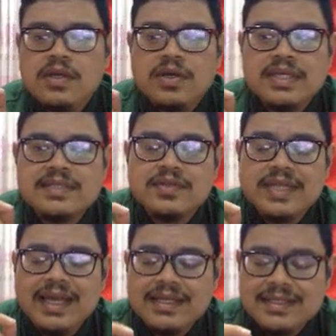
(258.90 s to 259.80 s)
Okay, so
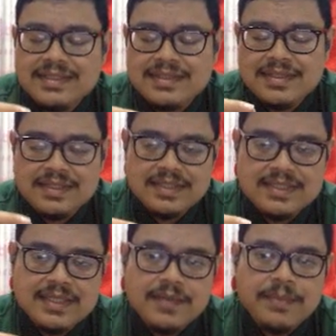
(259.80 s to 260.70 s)
that is the thesis
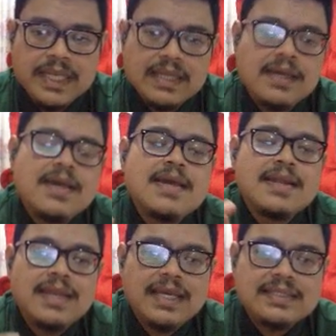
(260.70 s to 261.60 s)
statement.
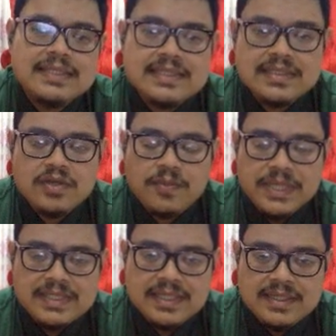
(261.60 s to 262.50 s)
Next is the topic
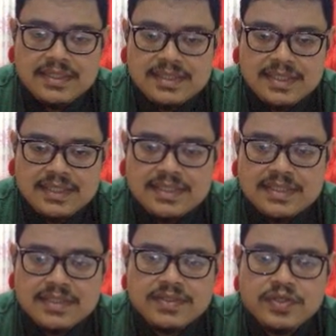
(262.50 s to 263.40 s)
sentences.
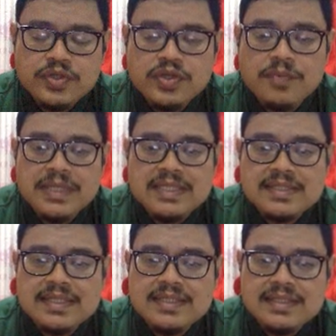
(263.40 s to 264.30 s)
So topic
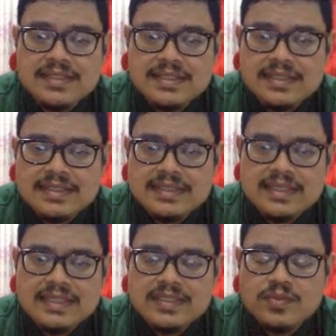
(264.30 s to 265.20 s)
sentences
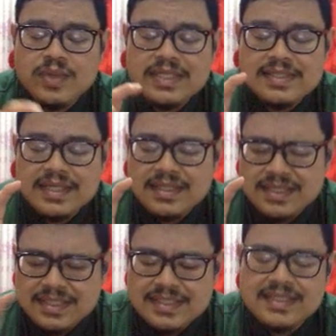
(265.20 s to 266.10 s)
is one
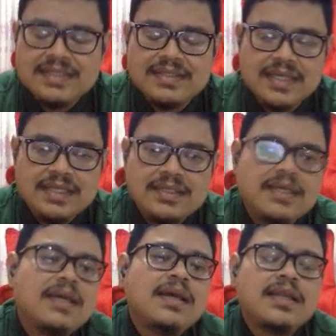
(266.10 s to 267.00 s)
sentence that states
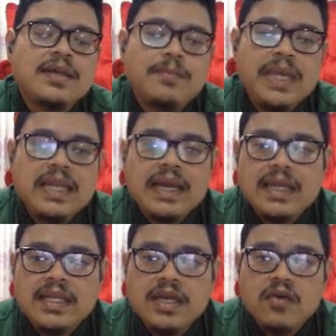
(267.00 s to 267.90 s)
the main
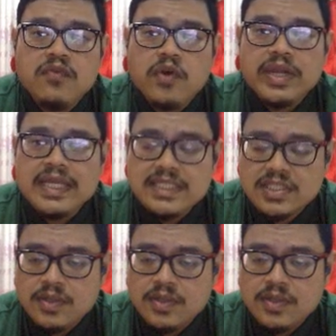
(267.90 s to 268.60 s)
idea for each